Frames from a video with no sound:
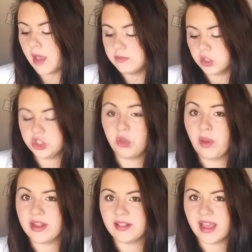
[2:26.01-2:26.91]
So she
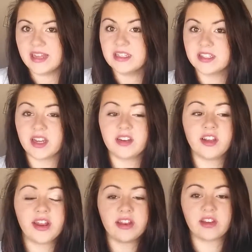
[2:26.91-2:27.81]
went in there and decided to
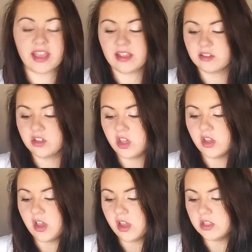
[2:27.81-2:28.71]
turn it against
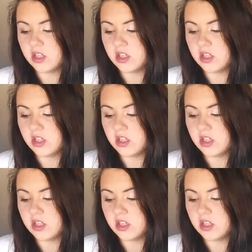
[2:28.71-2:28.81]
her,